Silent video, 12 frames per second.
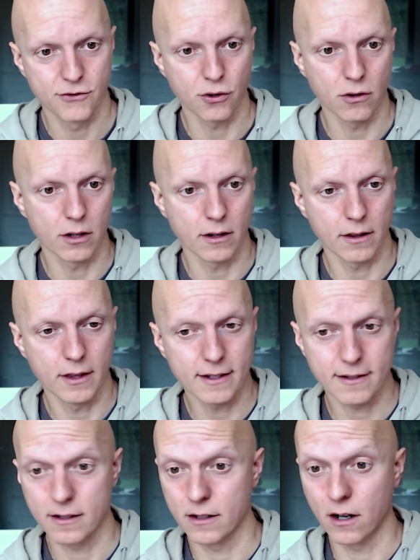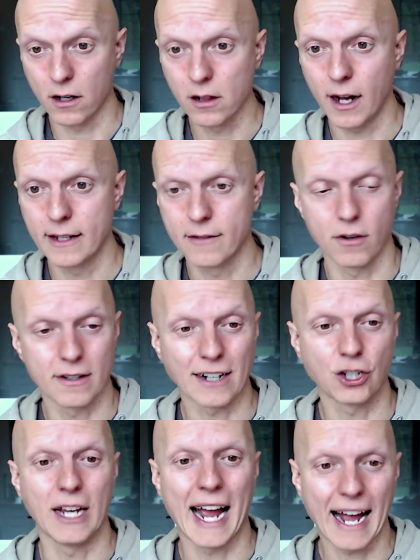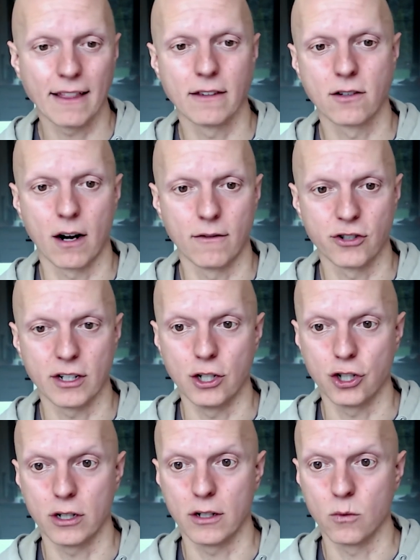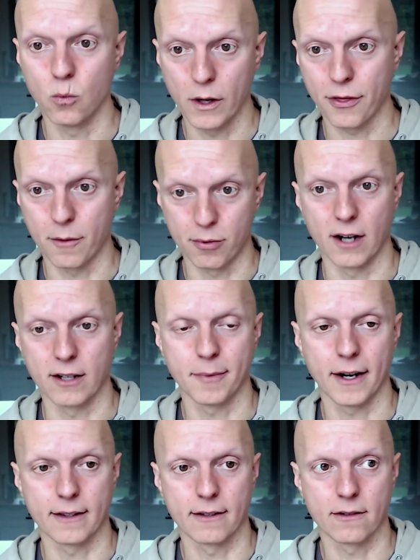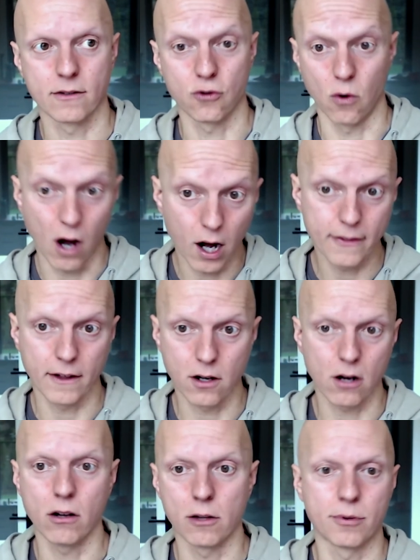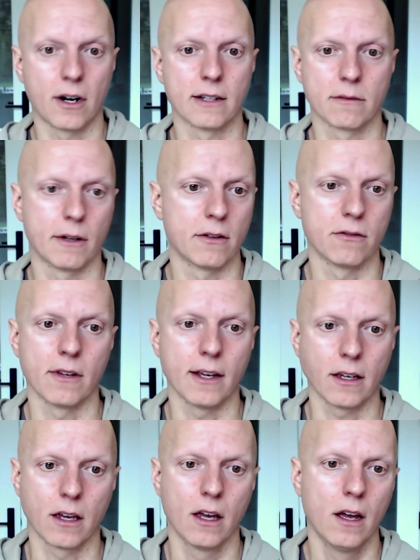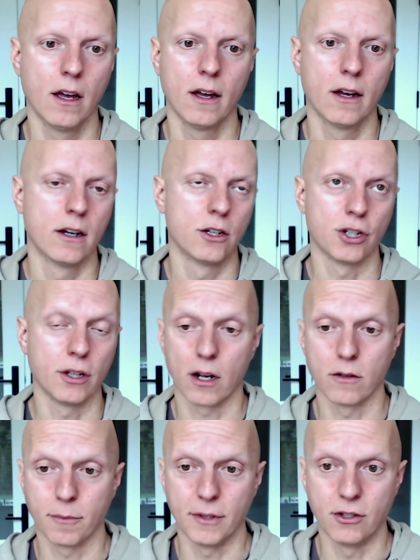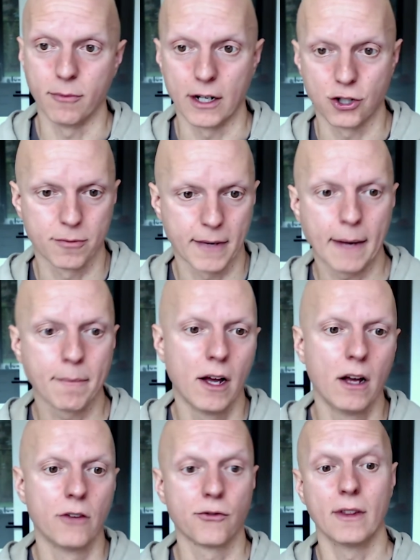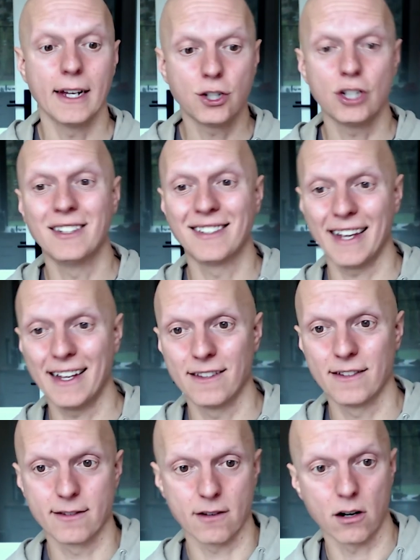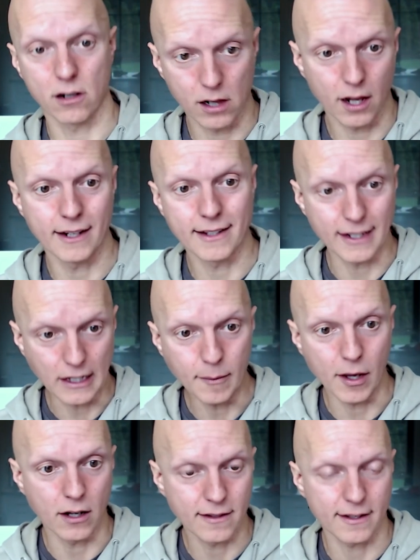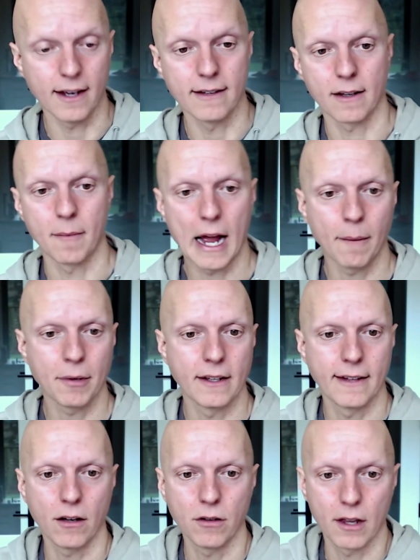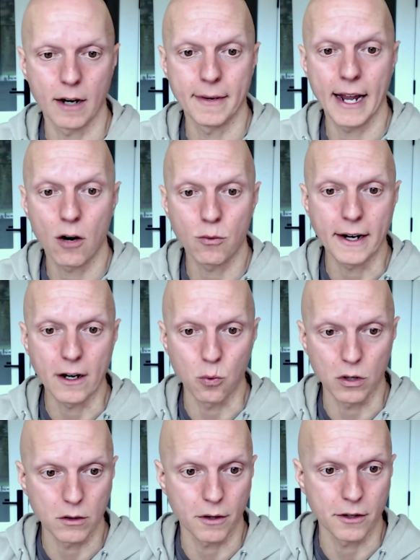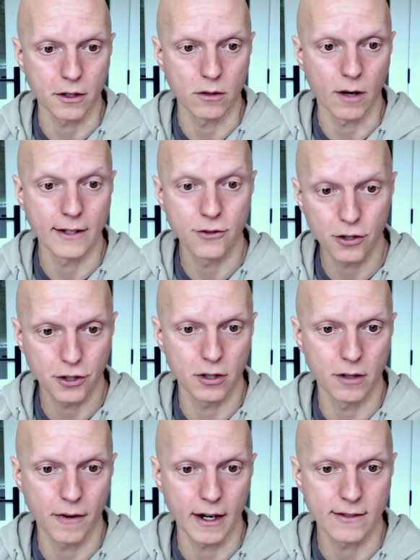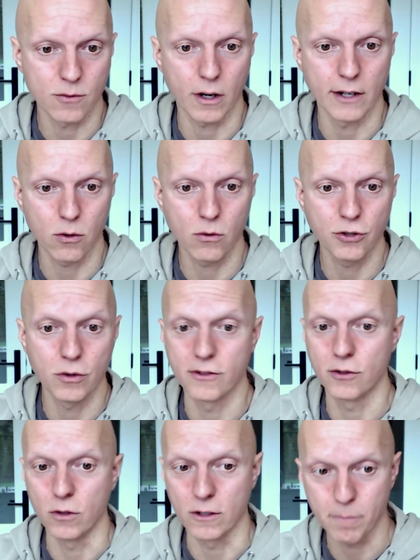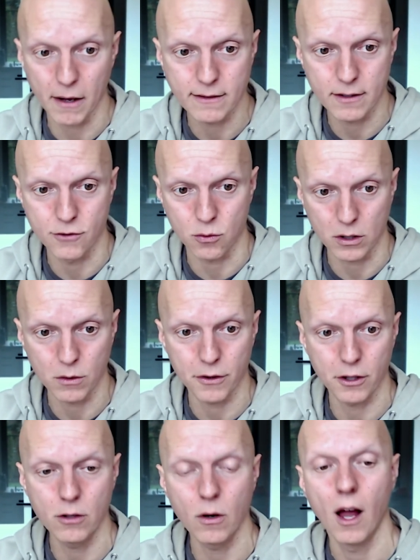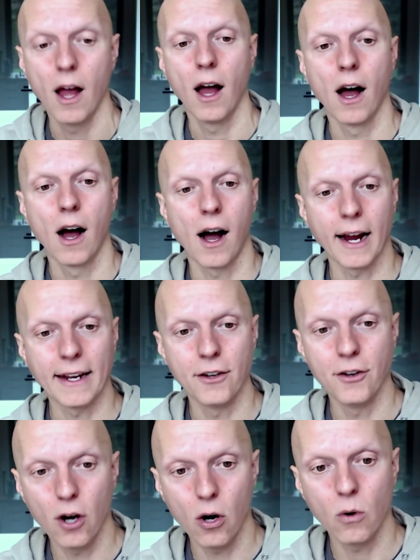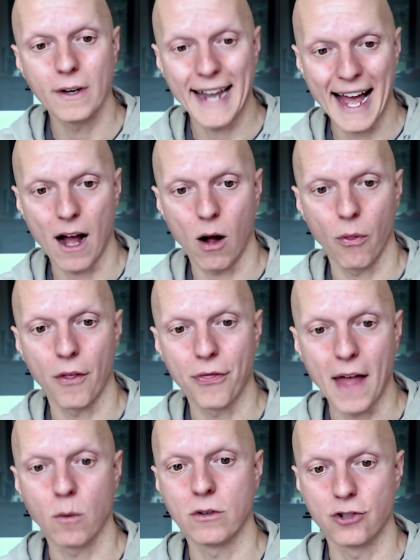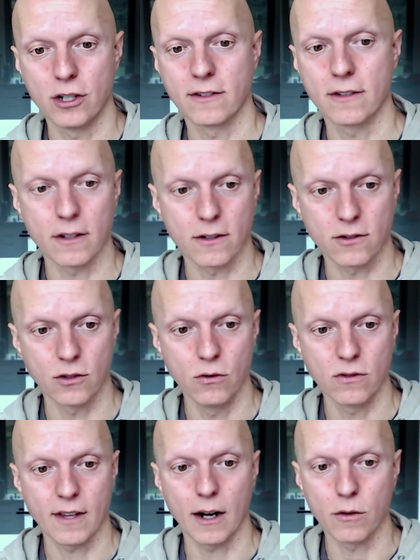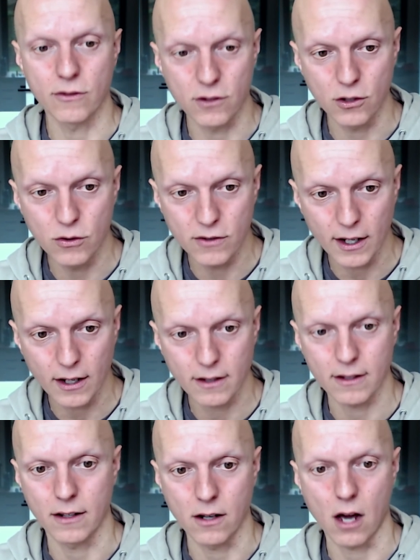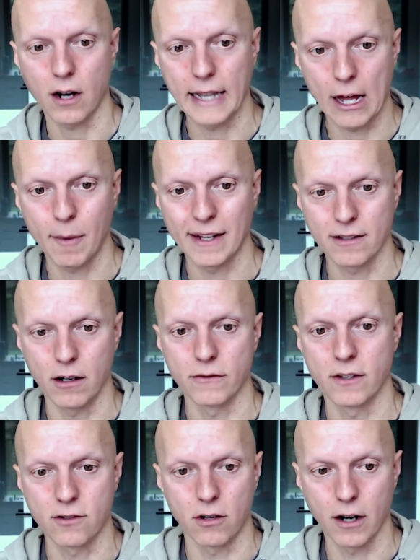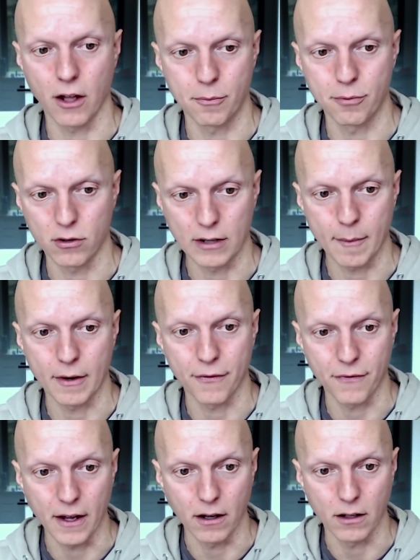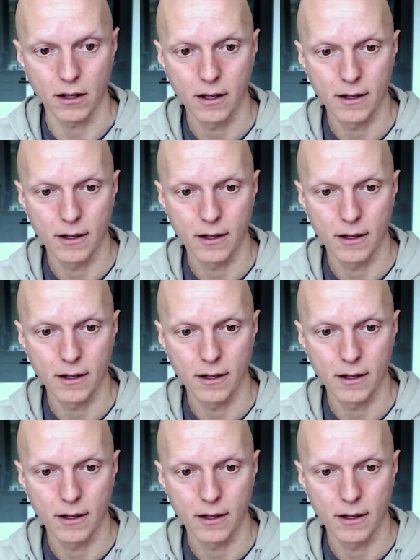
So this, a client of ours actually had this conversation with the prospects. So on the call, the prospect is like, she thought it was gonna be too much. Okay. So then she sends our client an email, says, I'm happy to tell you that I'm now ready to work with you. I took your advice. When I told you it was too expensive to work with you, I know now that that was just an excuse that I was using to not allow myself to start another program and fail.